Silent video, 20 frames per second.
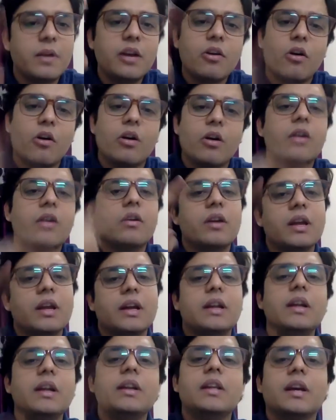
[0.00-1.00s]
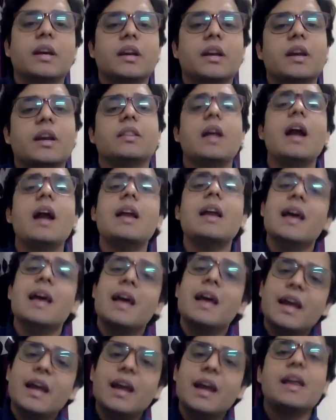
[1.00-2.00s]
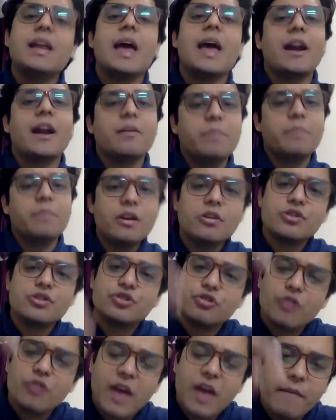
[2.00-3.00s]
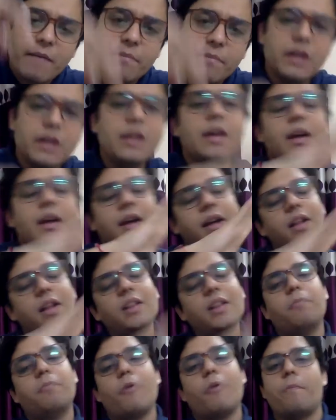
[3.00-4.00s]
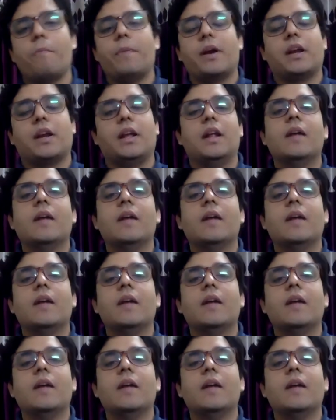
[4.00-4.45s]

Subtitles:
order, or decree declares that it had been or should have been his property.